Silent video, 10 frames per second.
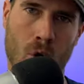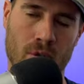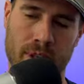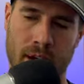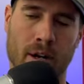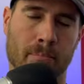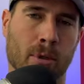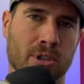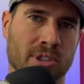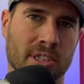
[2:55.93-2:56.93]
over there and
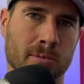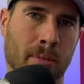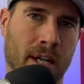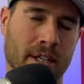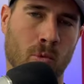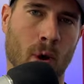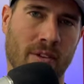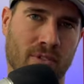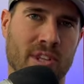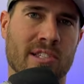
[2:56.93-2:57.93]
push this button and
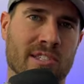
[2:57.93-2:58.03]
wait for this